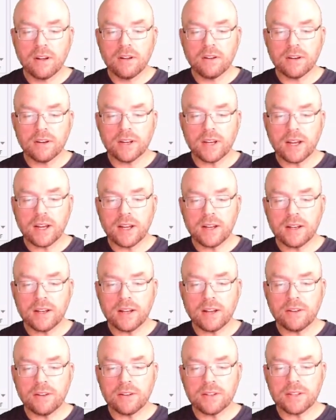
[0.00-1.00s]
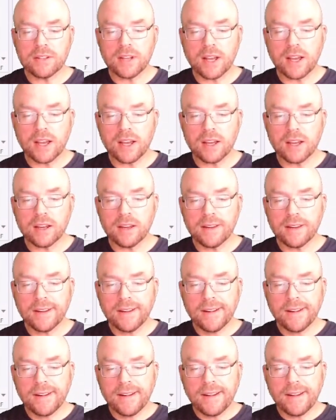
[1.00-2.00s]
Okay, now you say
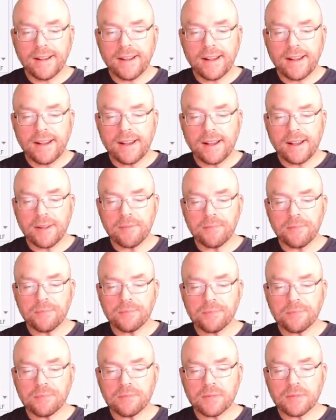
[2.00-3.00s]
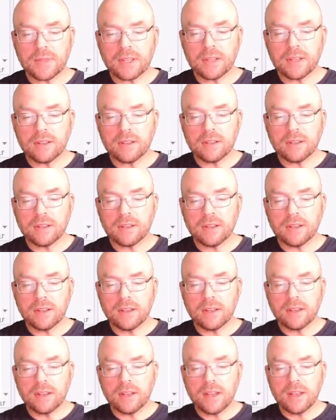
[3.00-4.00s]
um,
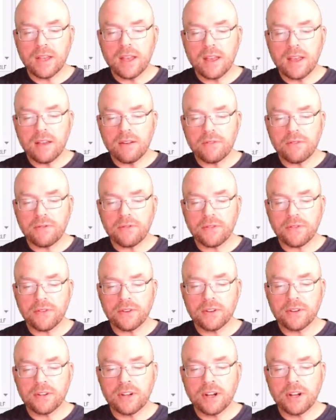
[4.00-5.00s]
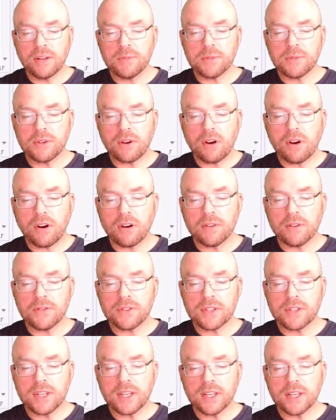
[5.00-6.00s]
if nums r of
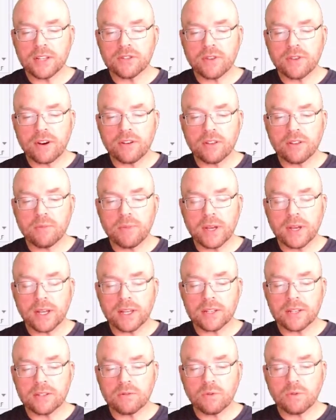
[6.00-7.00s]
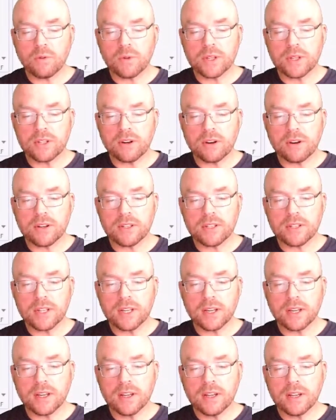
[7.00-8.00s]
c is greater than biggest. Well, what's r and
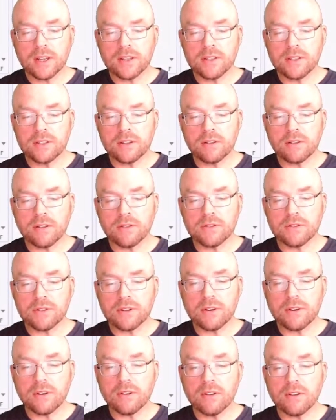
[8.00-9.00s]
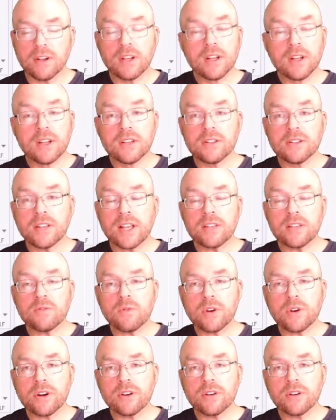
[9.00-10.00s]
c? 0, 0. So that's where
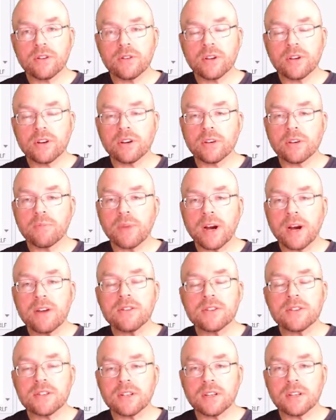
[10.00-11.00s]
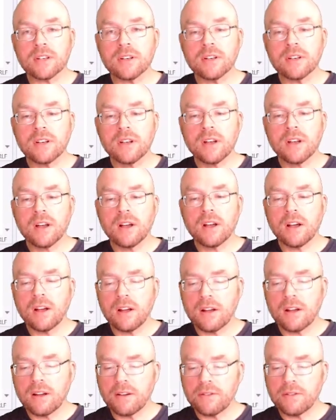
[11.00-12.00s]
you're doing your comparison
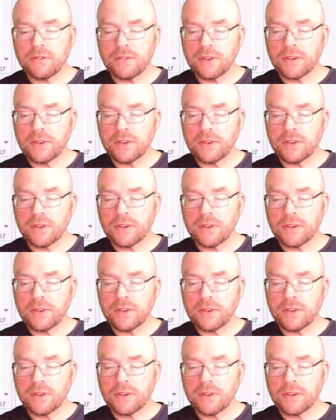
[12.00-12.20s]
of